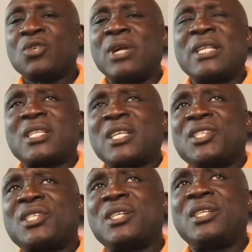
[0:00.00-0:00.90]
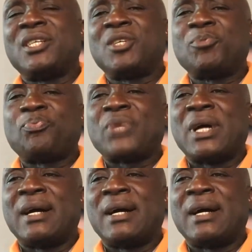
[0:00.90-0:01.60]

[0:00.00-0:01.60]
So essentially, in